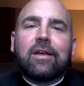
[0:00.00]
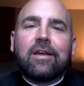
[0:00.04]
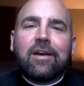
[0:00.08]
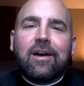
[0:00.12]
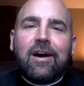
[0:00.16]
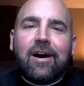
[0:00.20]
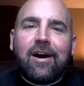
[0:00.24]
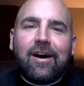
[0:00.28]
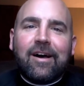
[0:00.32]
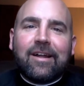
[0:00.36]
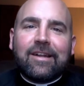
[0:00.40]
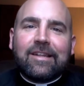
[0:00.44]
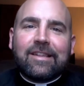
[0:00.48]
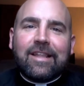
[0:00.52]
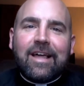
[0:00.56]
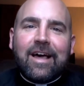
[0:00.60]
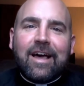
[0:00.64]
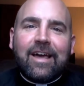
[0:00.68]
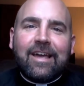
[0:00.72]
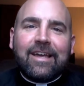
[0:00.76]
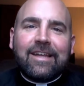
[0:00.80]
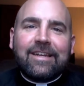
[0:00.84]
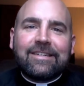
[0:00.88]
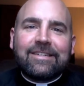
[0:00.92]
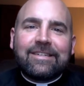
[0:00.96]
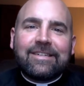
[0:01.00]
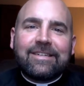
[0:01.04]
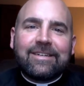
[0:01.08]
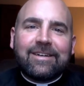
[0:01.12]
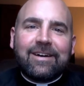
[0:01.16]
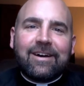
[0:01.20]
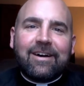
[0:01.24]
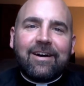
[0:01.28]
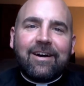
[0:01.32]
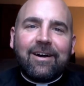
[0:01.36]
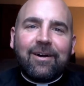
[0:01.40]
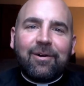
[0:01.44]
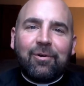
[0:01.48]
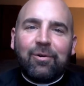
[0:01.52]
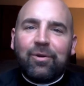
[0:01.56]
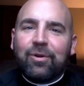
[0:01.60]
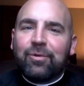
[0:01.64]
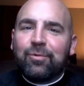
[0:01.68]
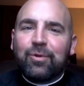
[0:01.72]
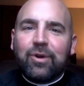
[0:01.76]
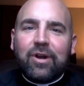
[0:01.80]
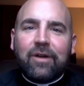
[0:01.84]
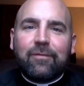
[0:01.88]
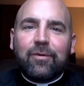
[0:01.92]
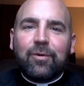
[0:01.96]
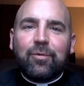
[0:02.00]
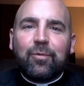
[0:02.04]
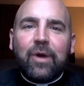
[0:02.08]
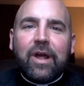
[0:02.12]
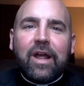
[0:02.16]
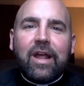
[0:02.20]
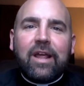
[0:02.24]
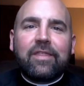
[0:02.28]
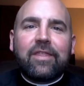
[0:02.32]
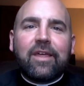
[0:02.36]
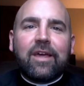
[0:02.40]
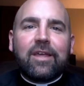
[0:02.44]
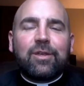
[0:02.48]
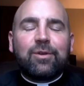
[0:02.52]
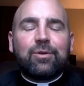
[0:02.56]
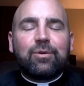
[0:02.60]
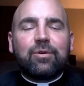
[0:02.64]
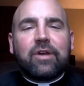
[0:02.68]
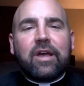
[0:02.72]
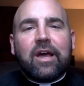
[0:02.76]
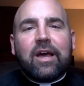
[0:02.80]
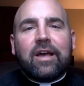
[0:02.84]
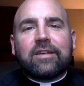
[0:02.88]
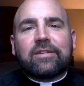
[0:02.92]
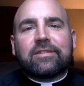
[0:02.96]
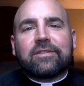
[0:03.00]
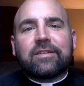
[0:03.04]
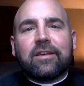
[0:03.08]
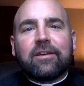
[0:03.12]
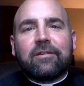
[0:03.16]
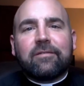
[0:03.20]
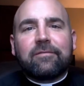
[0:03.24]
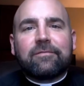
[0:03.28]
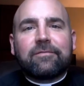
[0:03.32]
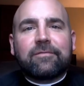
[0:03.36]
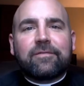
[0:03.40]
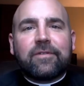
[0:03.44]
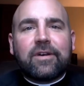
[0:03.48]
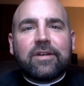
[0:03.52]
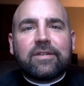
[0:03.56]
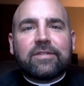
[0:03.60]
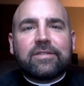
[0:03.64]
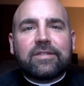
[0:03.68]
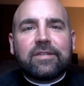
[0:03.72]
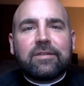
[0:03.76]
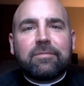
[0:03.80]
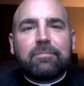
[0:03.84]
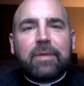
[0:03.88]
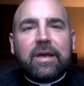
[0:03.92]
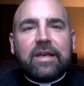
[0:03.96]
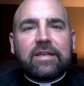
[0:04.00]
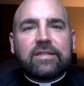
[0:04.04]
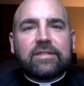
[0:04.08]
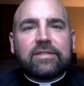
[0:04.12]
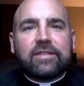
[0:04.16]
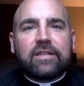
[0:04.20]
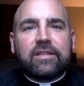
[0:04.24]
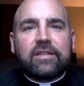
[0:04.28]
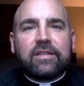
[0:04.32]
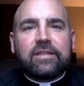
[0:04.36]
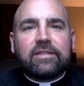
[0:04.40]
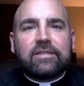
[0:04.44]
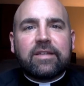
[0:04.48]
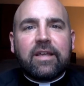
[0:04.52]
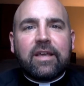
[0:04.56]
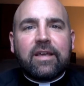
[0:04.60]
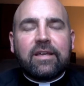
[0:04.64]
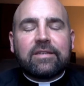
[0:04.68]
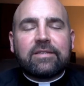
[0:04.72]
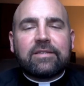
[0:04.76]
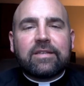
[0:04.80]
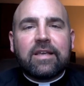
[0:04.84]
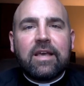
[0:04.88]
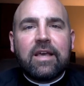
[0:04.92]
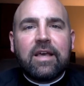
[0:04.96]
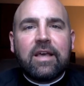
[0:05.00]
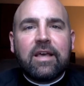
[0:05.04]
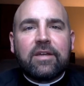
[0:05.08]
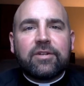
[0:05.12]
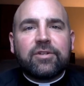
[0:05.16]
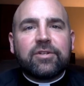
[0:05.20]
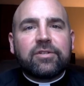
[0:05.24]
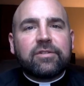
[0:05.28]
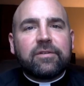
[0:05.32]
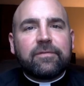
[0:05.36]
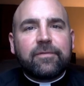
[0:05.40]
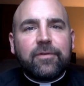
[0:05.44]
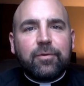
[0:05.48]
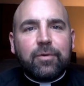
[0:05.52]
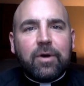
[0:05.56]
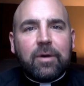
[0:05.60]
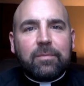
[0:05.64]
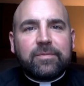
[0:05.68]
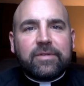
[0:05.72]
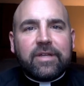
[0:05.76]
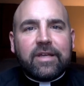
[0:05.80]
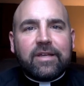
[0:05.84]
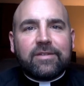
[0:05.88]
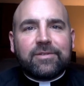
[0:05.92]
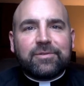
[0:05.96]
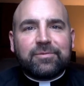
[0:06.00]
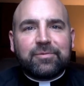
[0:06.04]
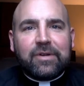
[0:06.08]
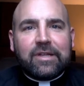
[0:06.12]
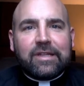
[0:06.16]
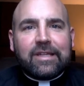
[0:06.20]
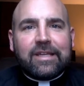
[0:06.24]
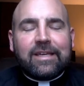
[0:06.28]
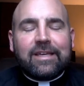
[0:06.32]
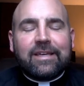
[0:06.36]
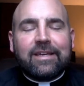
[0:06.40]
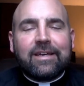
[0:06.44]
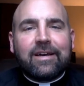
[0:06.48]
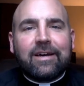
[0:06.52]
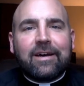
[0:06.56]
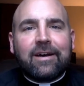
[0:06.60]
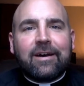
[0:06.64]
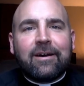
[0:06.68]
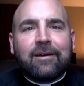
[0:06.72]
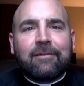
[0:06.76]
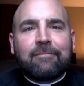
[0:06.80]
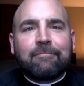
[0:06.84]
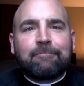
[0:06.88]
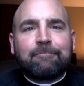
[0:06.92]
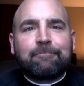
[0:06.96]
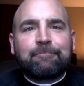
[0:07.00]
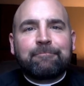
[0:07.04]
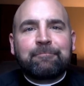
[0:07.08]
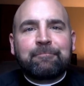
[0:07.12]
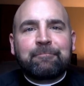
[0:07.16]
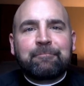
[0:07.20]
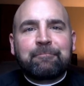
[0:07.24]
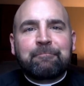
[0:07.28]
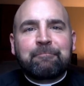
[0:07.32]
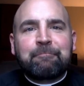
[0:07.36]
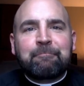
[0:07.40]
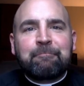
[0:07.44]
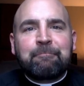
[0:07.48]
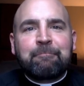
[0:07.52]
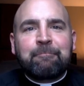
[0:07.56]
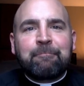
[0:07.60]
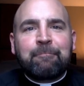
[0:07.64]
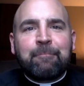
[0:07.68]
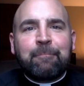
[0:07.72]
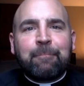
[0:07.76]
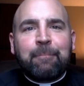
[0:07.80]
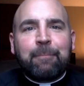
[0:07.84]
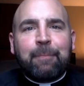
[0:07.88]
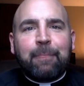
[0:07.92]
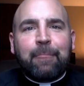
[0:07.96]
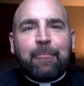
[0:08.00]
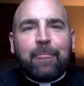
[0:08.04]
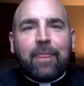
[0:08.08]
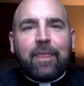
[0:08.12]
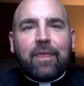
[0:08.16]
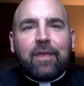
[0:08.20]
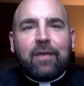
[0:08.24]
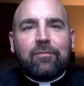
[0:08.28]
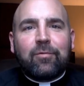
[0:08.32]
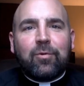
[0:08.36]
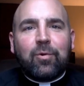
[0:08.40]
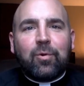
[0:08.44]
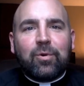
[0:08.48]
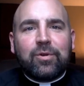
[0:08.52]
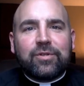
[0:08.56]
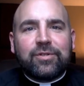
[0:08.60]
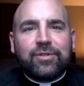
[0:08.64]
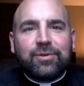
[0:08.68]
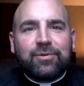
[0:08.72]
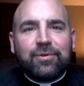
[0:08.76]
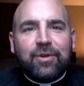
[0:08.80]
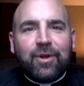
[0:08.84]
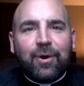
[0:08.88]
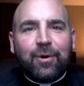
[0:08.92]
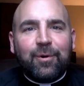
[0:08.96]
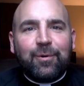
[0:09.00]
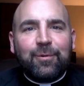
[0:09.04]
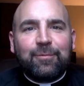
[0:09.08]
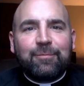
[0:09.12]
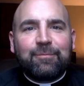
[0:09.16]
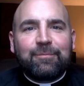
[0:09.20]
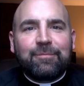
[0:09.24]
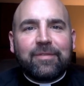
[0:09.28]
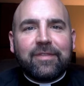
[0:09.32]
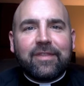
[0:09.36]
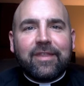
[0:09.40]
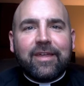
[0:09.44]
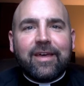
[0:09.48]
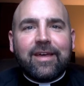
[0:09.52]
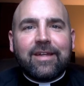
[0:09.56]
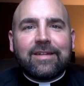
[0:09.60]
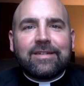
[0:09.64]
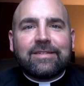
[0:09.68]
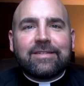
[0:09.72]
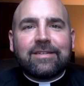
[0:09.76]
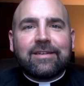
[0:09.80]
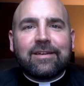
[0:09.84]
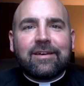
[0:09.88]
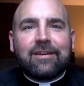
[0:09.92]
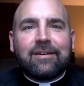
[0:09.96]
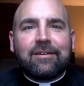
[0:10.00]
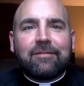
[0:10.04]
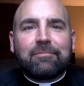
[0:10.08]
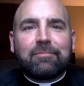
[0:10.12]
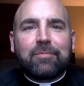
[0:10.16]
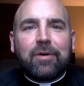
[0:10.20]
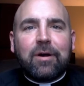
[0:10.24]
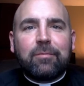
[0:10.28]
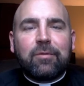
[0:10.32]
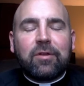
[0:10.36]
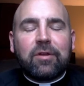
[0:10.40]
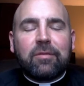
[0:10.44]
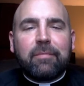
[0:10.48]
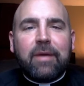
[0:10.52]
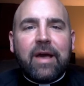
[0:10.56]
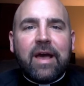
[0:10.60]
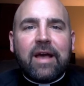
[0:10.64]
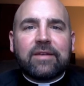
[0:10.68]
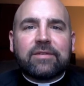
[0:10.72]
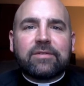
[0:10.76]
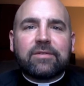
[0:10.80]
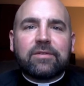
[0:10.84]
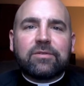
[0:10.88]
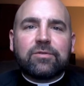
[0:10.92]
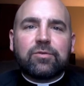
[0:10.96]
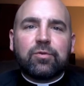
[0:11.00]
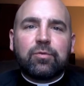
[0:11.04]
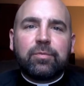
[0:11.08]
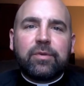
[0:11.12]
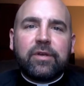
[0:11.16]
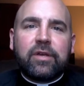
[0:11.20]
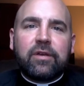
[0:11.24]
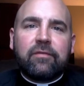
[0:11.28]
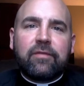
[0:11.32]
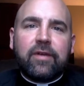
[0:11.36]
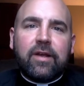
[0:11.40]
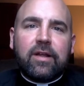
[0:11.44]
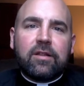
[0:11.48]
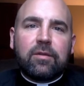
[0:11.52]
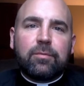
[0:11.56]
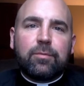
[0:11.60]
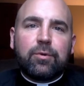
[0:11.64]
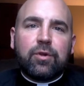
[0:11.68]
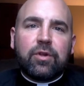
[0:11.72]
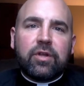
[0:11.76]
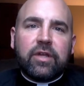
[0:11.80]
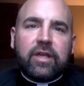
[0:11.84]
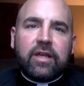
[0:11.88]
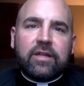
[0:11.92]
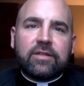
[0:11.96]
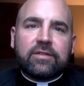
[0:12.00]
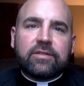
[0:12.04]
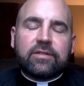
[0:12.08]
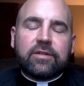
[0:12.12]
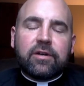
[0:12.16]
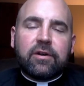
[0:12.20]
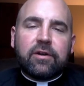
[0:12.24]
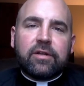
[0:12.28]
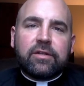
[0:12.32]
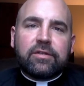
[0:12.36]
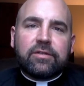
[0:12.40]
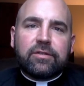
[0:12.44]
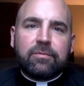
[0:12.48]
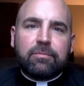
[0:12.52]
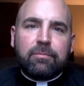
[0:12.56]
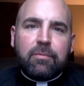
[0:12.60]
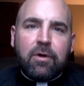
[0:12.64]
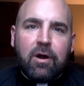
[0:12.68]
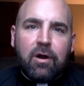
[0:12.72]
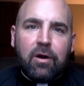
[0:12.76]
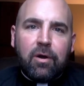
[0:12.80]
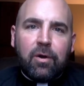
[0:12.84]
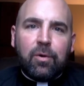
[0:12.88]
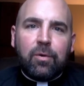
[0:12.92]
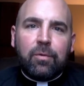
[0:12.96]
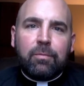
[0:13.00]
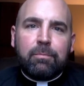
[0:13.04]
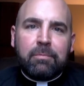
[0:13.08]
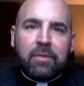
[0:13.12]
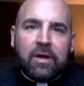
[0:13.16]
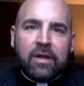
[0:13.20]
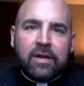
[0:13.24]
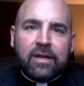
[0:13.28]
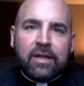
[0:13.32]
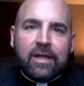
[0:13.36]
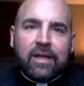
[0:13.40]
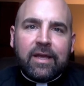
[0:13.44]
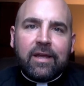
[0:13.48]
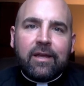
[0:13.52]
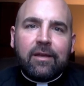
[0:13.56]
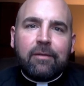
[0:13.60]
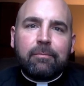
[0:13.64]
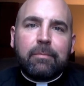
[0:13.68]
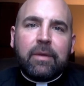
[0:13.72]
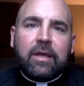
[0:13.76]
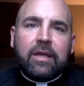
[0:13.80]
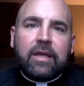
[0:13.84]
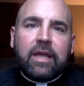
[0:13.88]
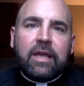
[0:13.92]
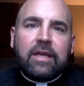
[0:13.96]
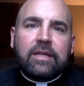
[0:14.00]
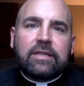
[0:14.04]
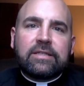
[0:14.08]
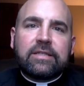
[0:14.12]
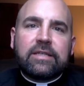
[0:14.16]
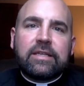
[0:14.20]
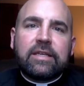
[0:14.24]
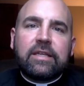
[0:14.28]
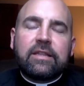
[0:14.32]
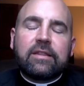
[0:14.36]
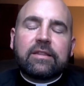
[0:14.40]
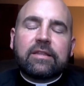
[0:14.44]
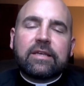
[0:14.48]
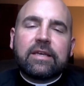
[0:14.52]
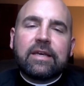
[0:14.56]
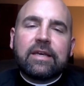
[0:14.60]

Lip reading: online or in whatever way that you guys have seen best in these days. Just a few updates, really. Of course, you know that public Masses will be available again starting tomorrow, Monday, May 18th.